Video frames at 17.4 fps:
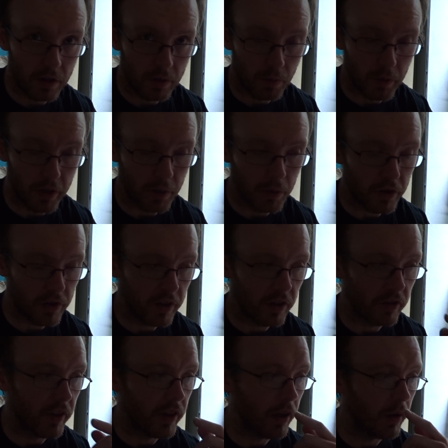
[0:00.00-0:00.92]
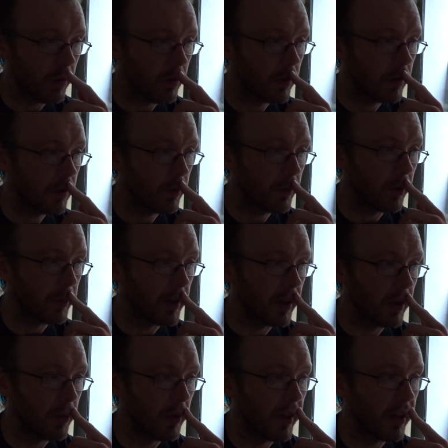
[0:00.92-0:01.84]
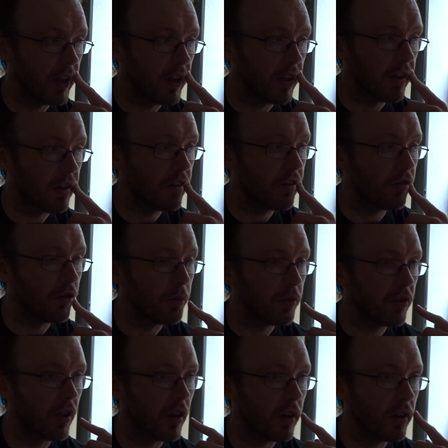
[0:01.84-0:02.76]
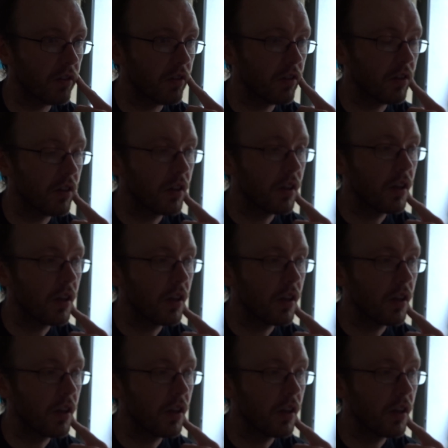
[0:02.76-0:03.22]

when you're watching this video, will be when the group starts.